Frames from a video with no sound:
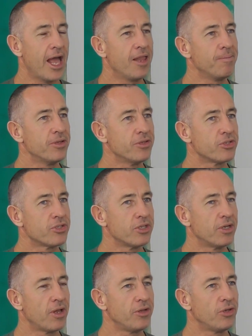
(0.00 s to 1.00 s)
elements
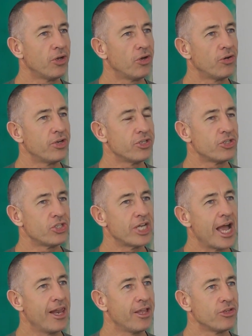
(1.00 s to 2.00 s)
that yoga is
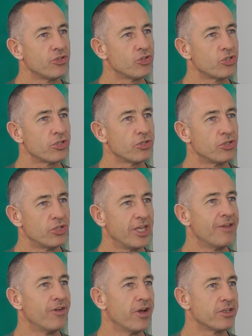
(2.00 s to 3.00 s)
challenged to
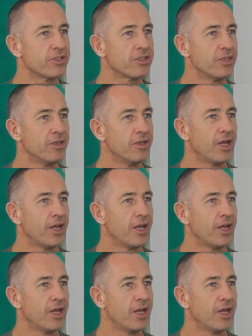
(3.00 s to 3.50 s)
give us,